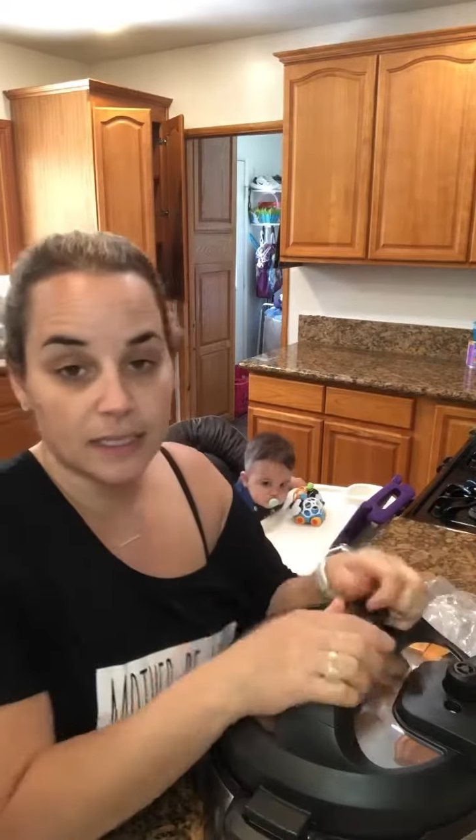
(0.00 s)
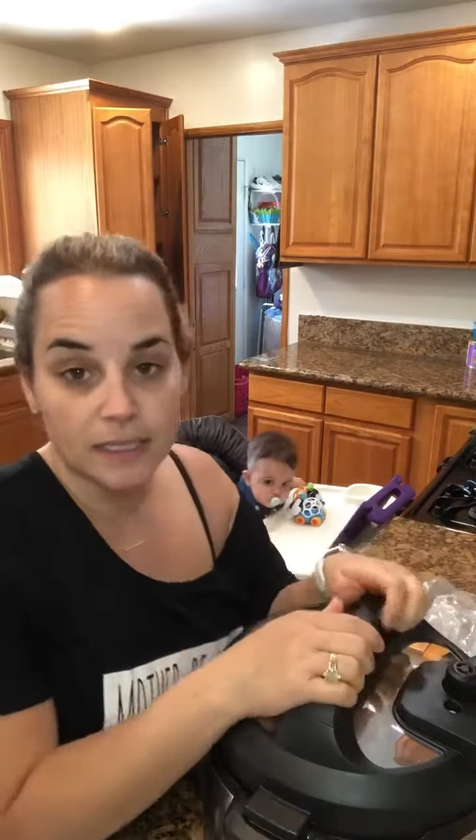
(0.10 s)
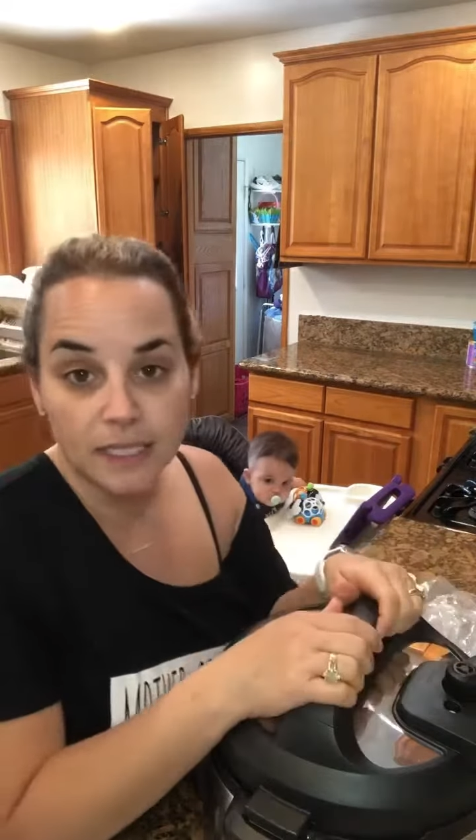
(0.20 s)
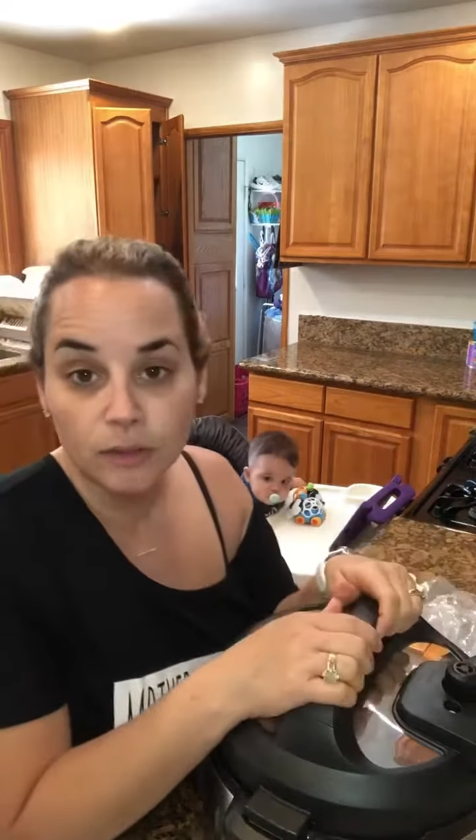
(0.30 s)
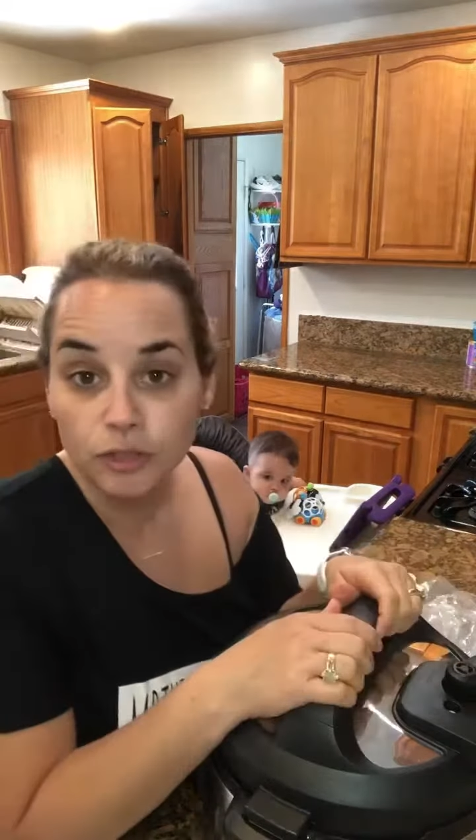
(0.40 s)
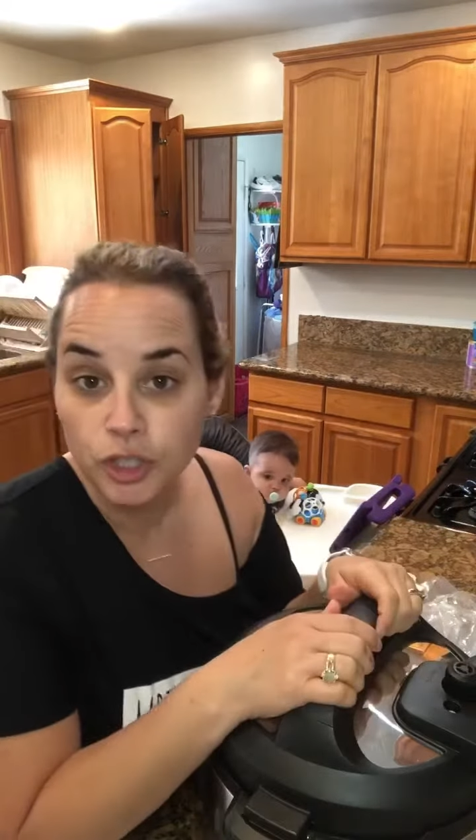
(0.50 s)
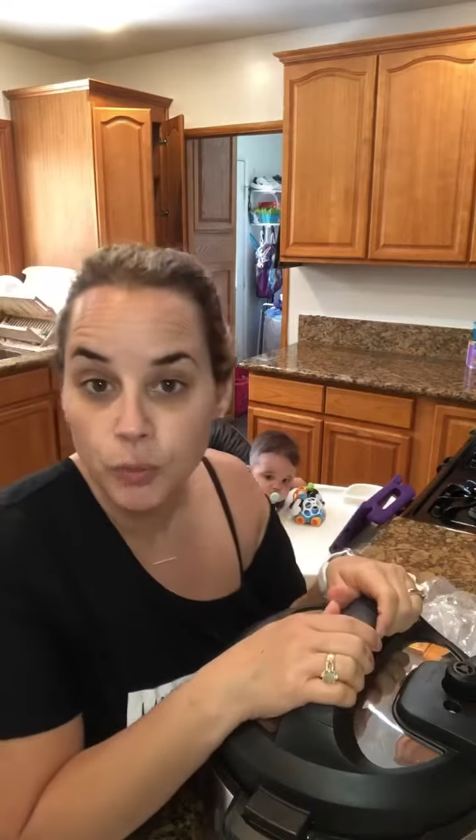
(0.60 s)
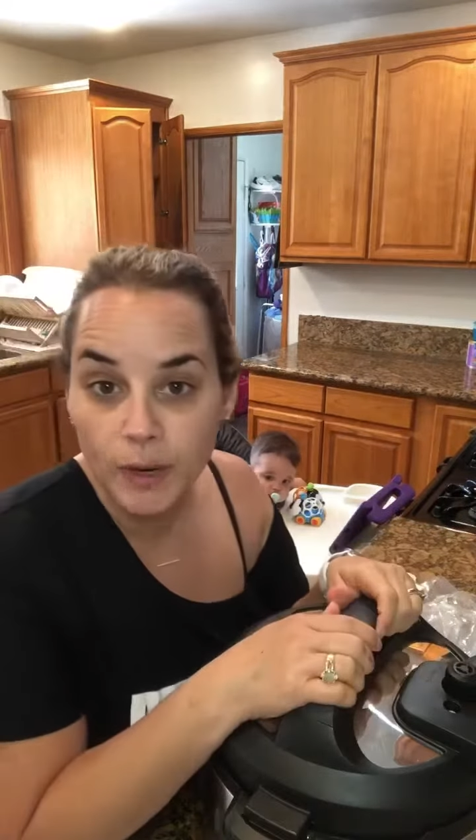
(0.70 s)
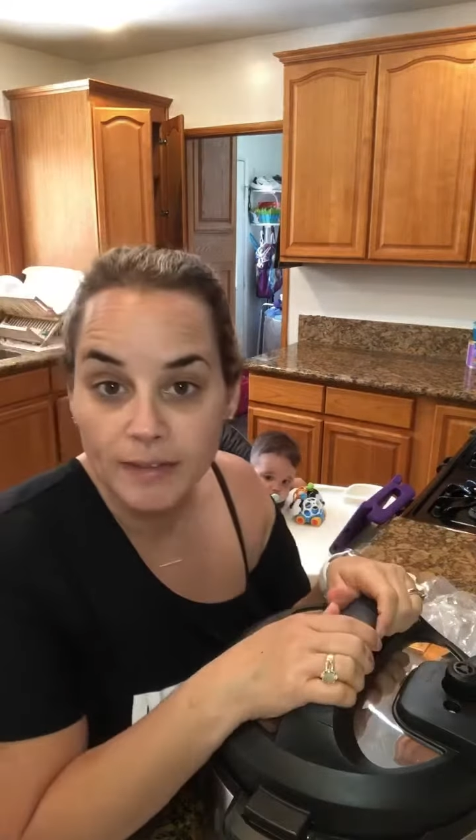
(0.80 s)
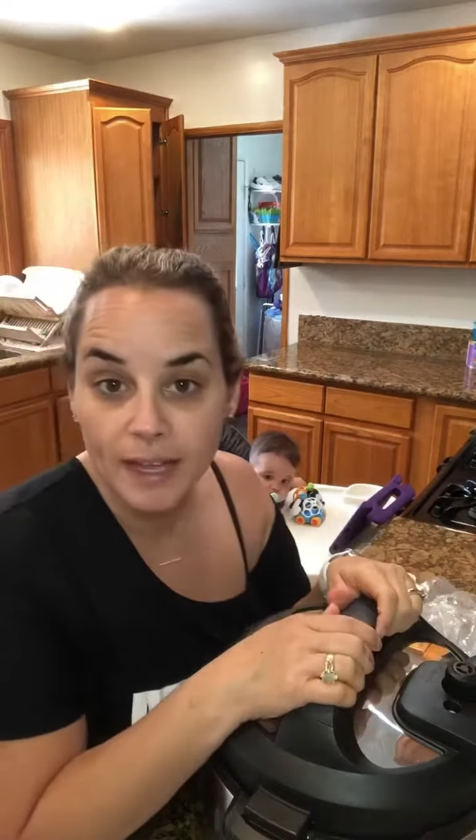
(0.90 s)
seal. Just
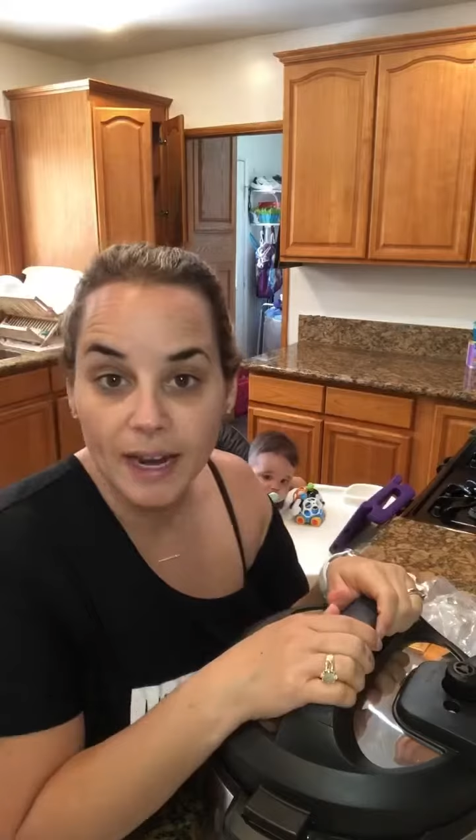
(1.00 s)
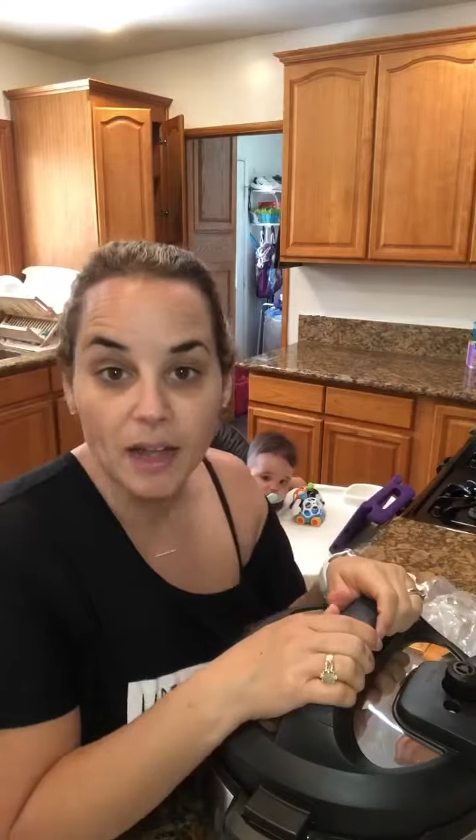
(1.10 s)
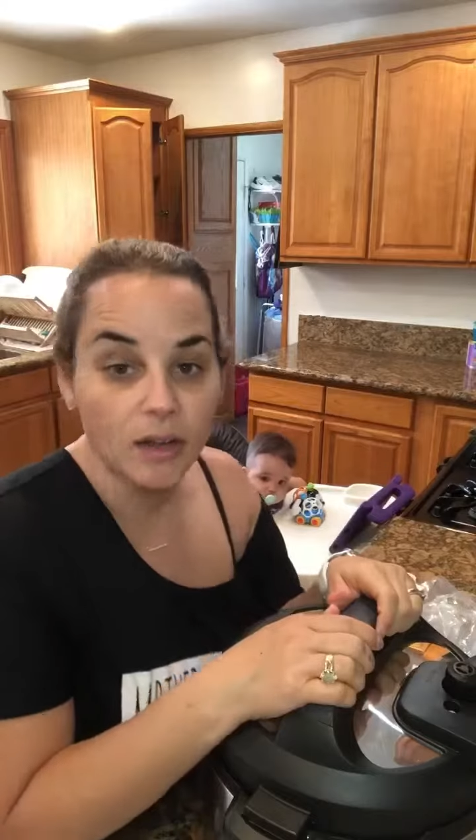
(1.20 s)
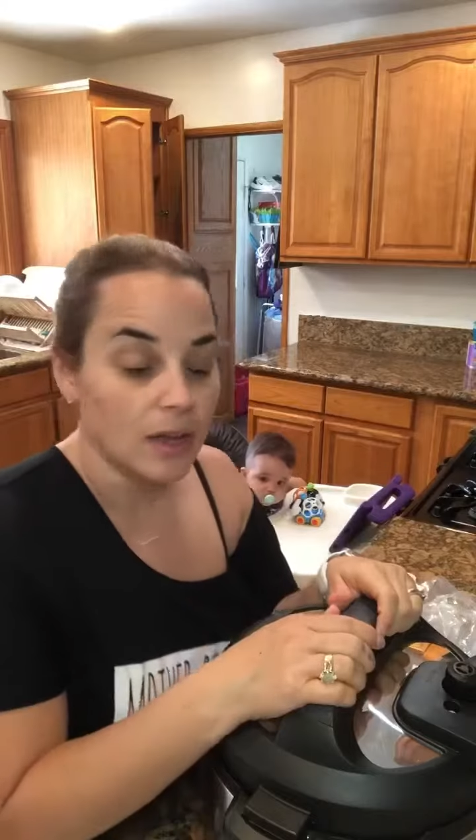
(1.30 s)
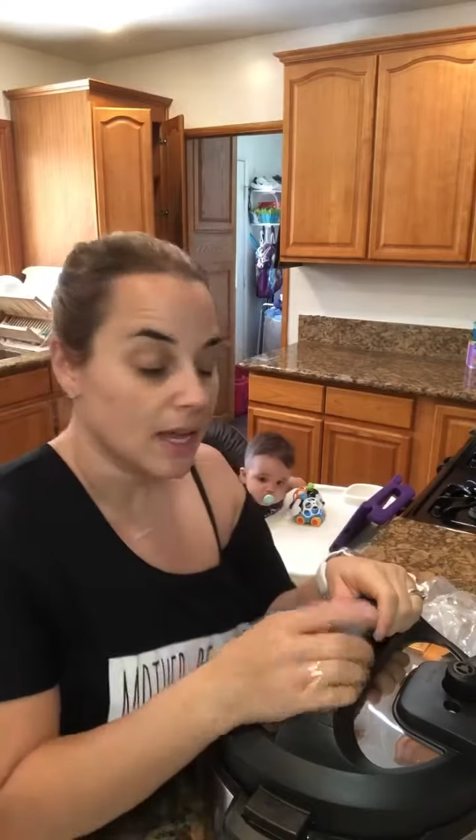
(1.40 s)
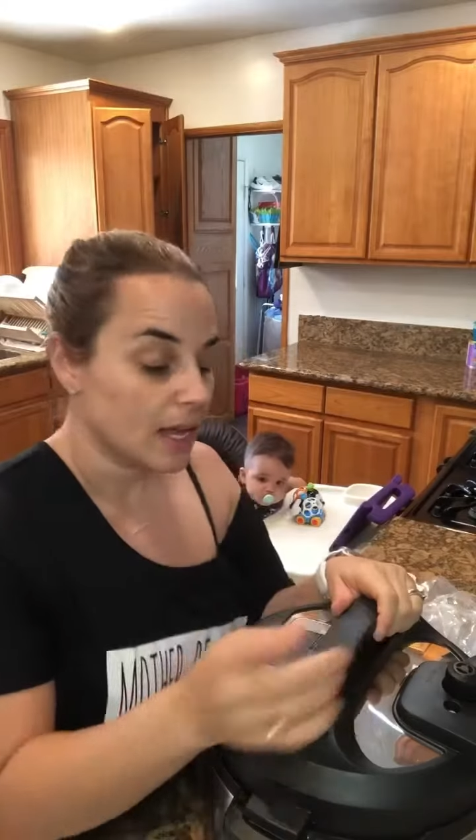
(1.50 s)
wait that out.